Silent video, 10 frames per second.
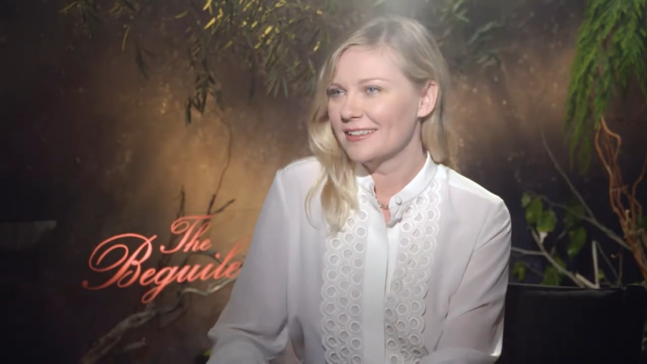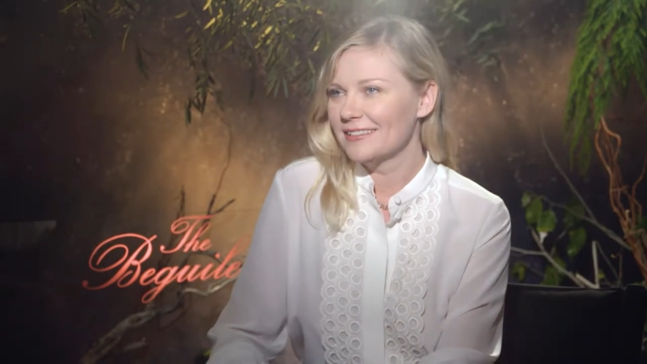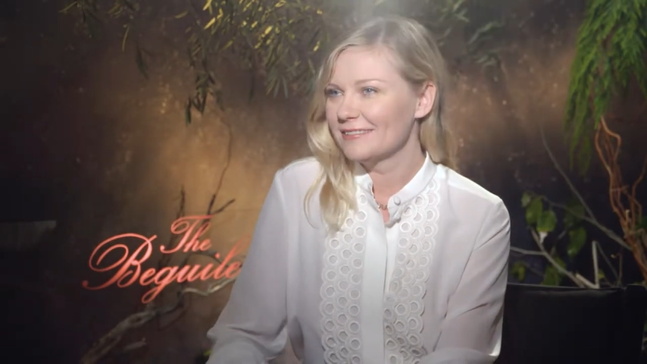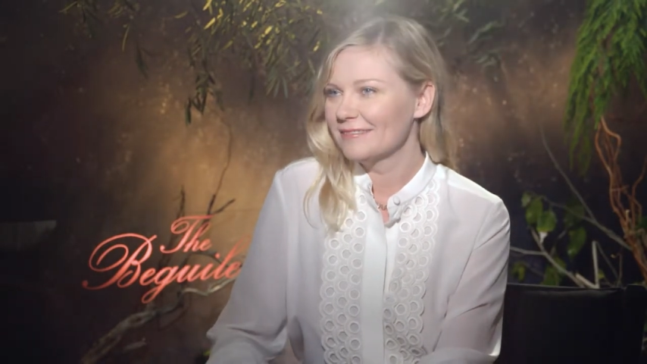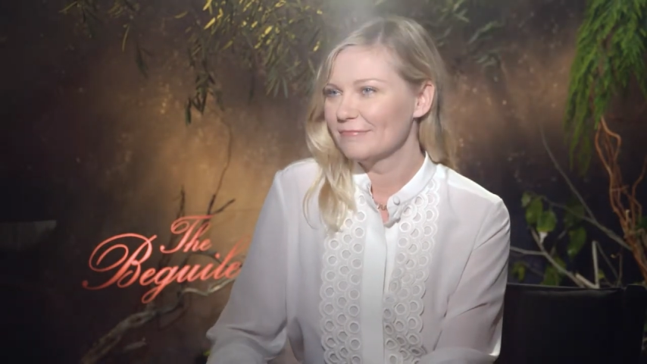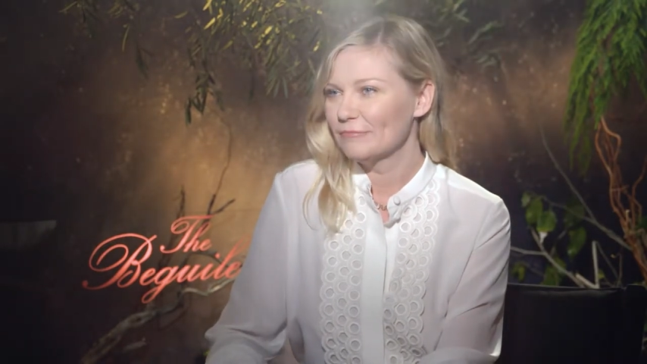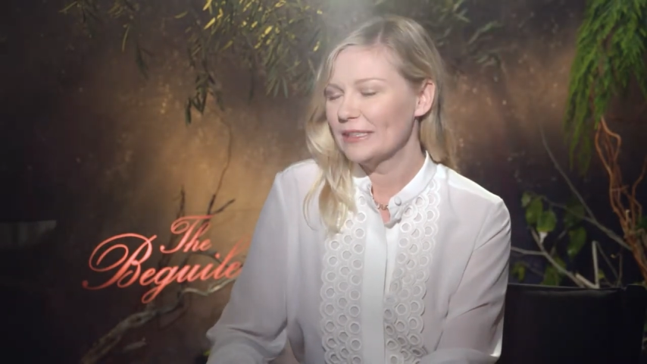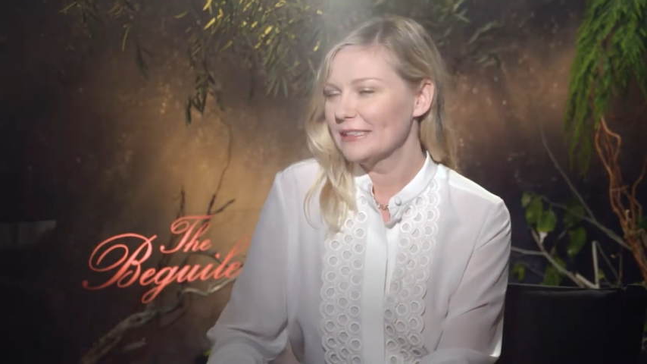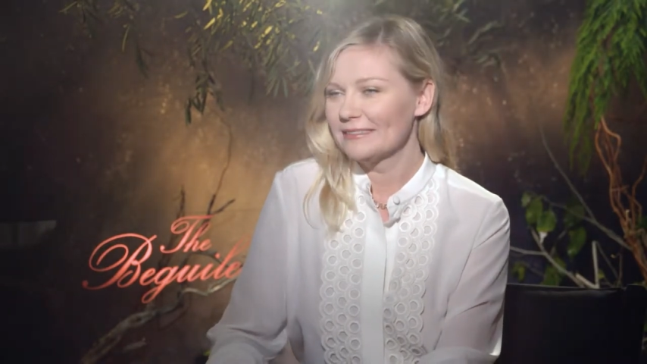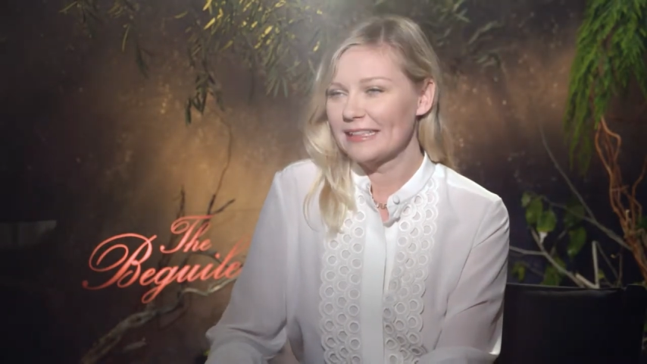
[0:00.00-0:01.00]
and
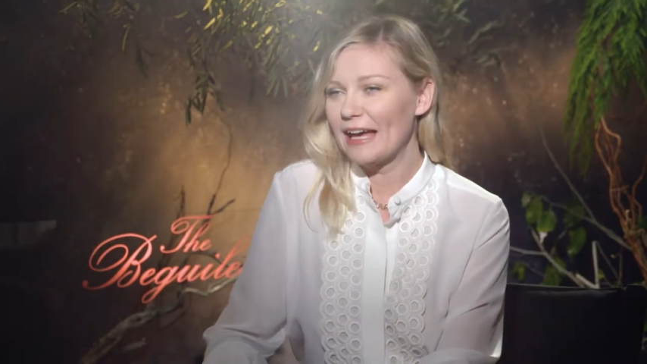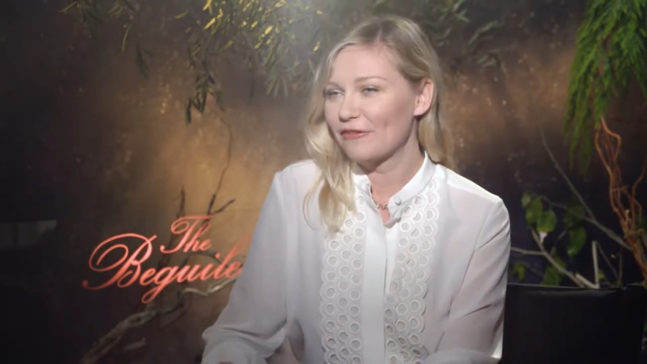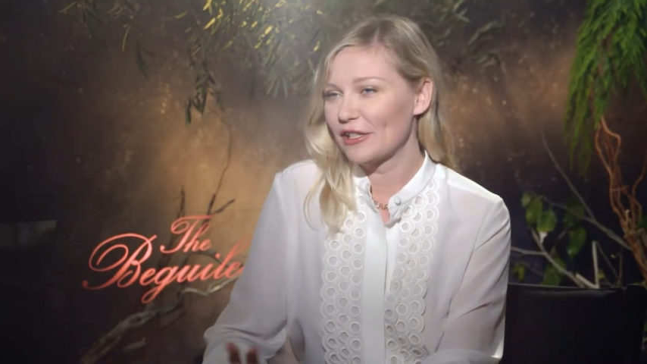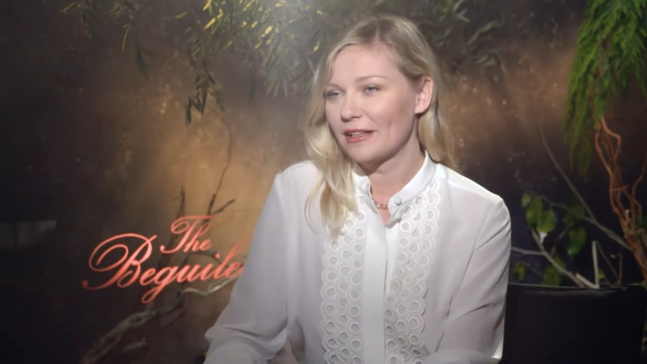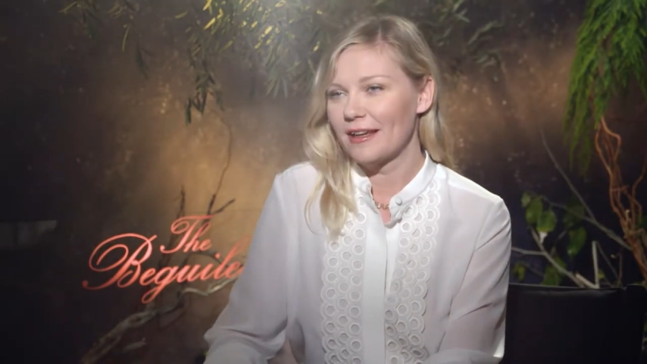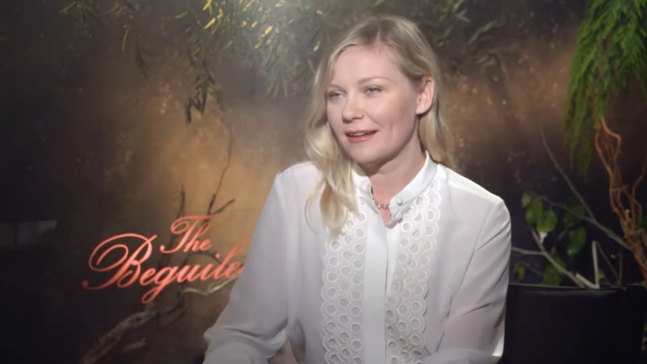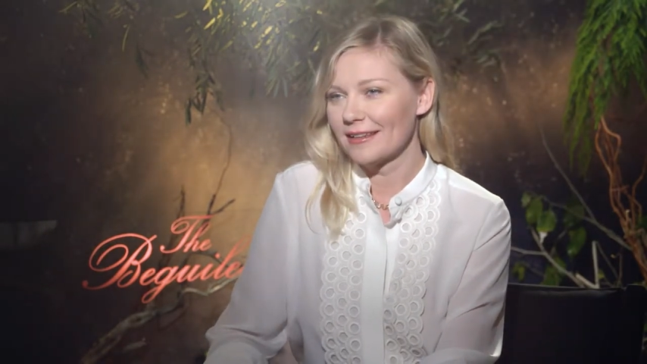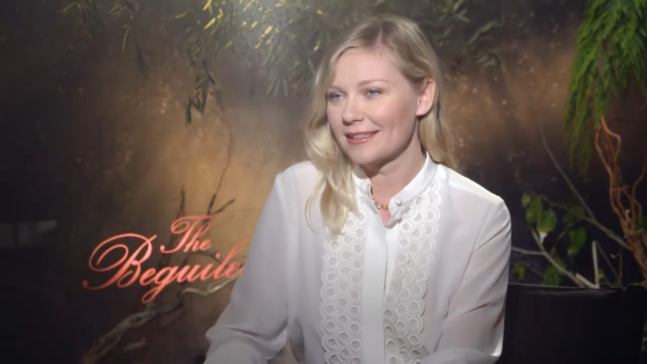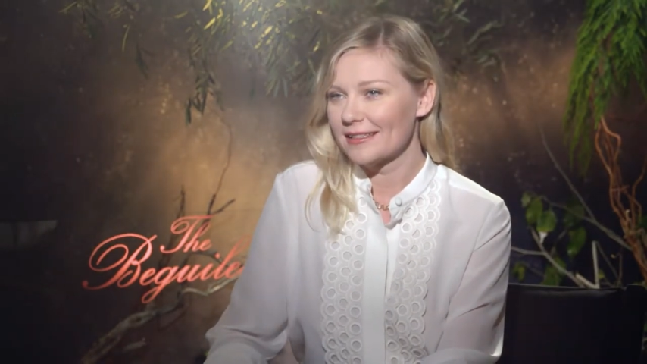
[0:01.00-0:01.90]
we laughed a lot on this